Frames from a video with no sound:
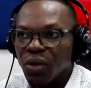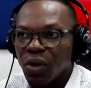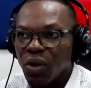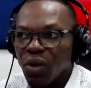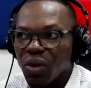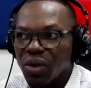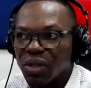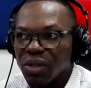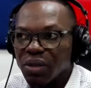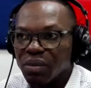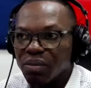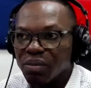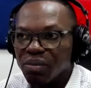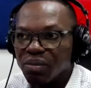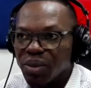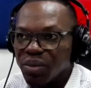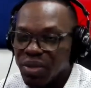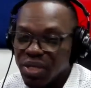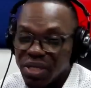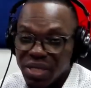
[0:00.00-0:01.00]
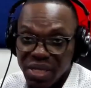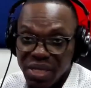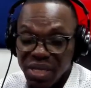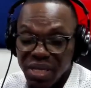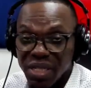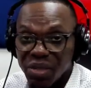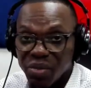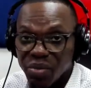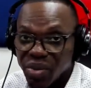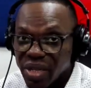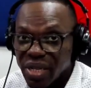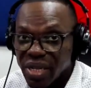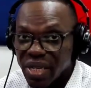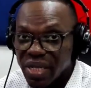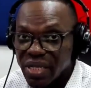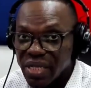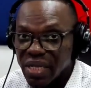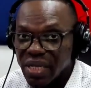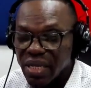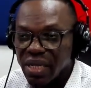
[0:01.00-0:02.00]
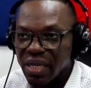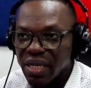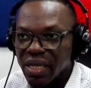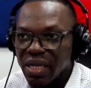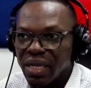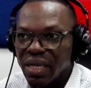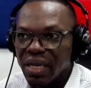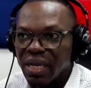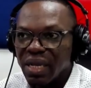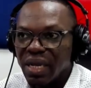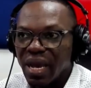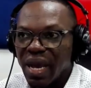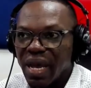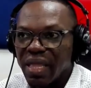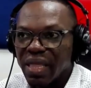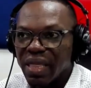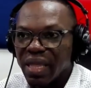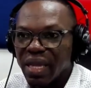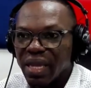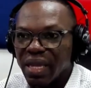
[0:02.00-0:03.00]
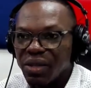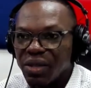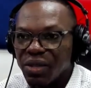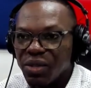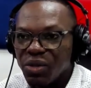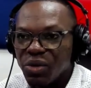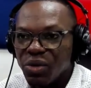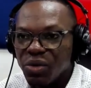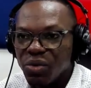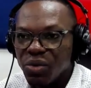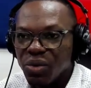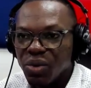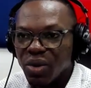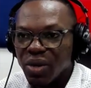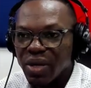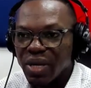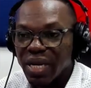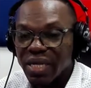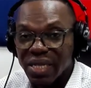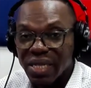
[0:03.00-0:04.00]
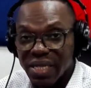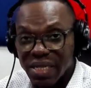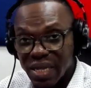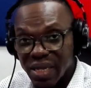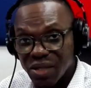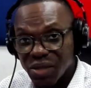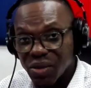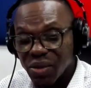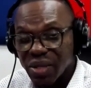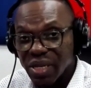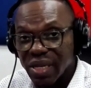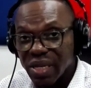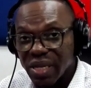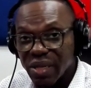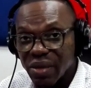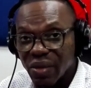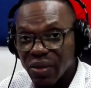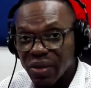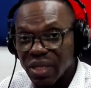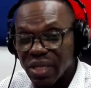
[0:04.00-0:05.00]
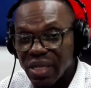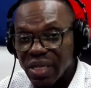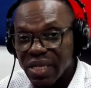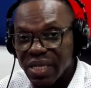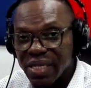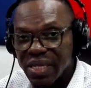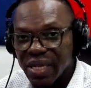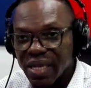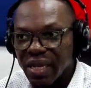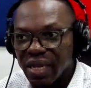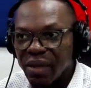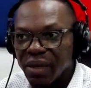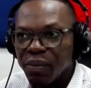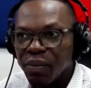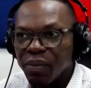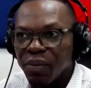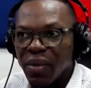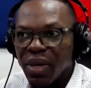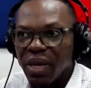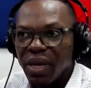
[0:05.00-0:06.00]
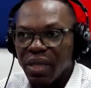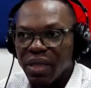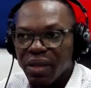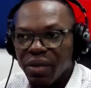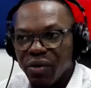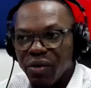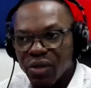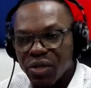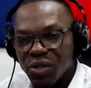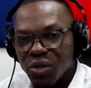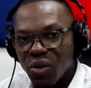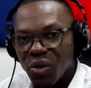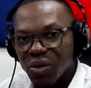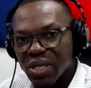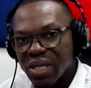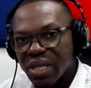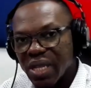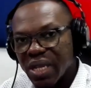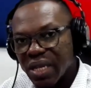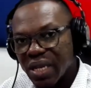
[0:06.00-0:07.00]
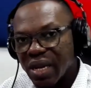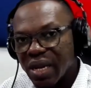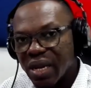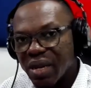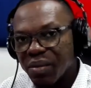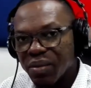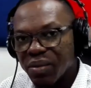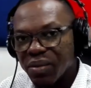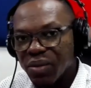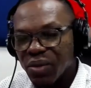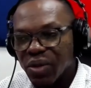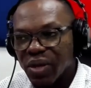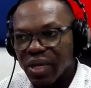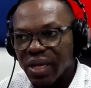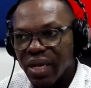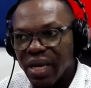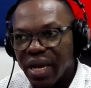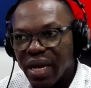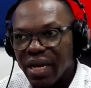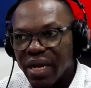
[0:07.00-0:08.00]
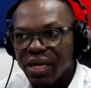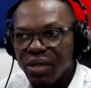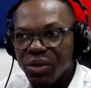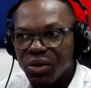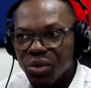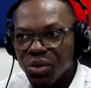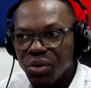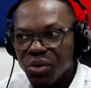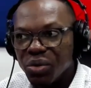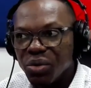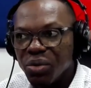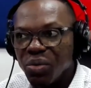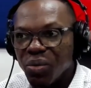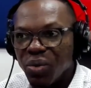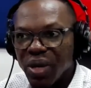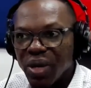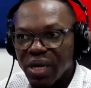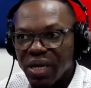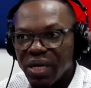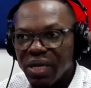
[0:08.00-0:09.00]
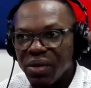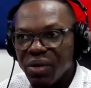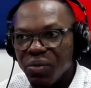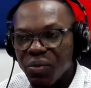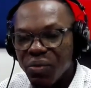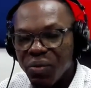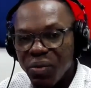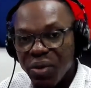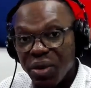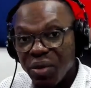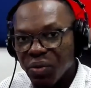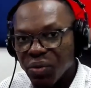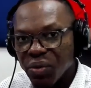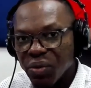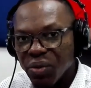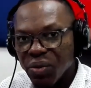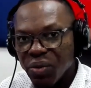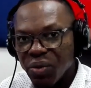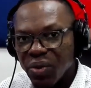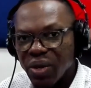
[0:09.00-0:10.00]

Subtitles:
on maybe teenage pregnancy, and then you conduct a search on the internet, the results that come, you are likely to quickly read through